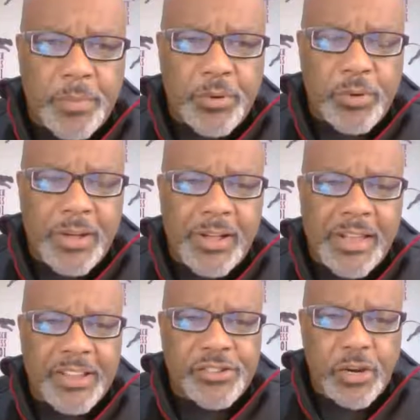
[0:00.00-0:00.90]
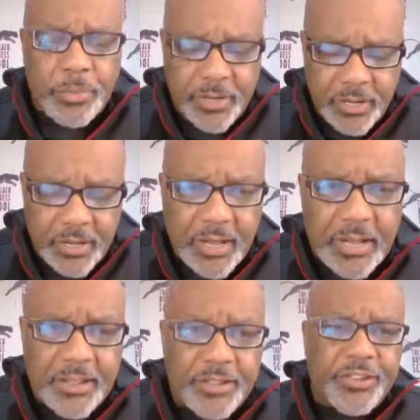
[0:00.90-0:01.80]
Ripple. XRP
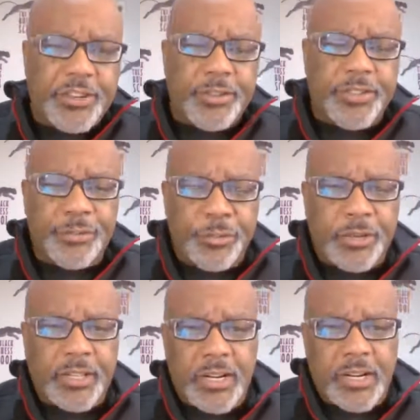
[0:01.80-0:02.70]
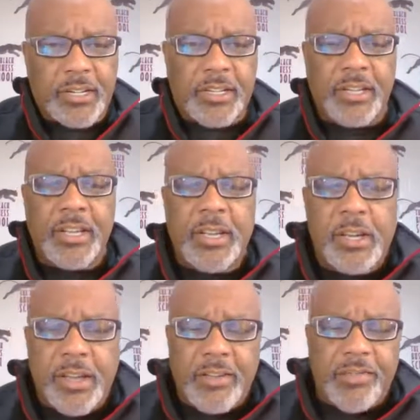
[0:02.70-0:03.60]
is under this really ugly
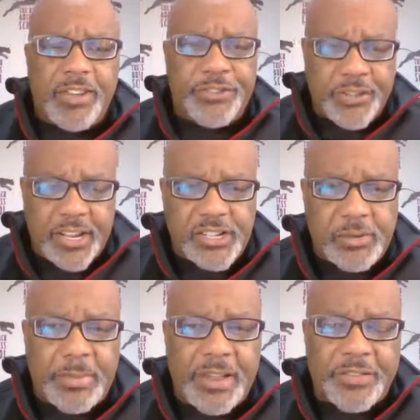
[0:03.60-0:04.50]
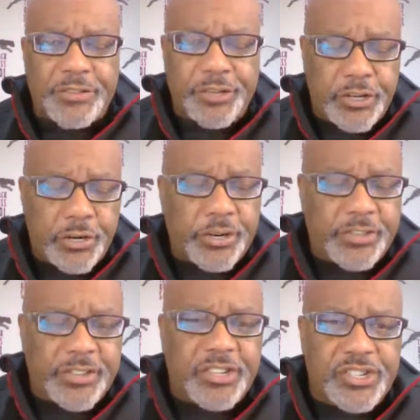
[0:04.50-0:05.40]
investigation by the Securities
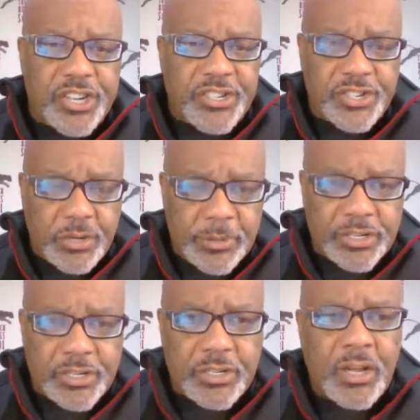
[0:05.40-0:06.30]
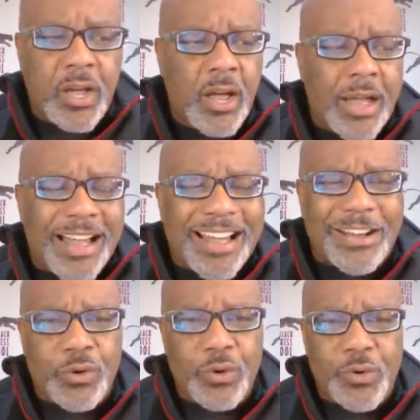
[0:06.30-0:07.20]
and Exchange Commission,
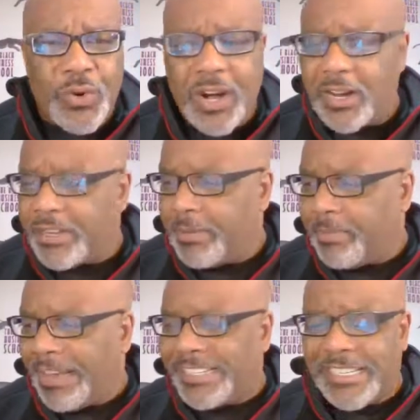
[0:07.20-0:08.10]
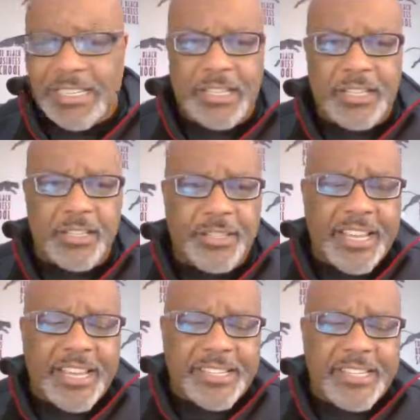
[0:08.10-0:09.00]
who basically
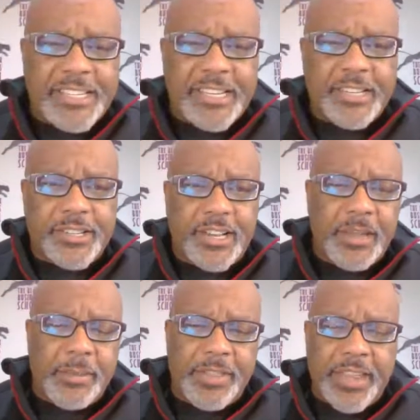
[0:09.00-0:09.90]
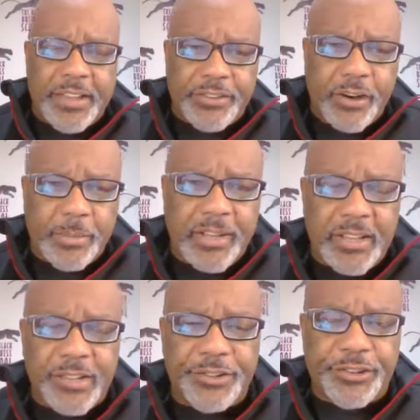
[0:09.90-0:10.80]
the SEC is claiming that XRP
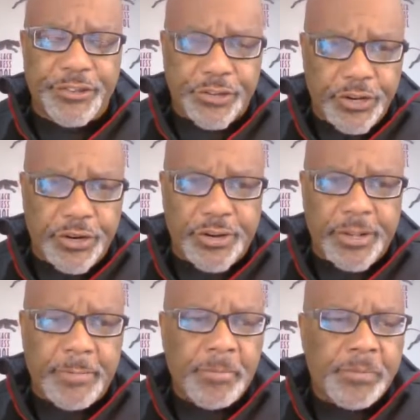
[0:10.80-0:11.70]
is a security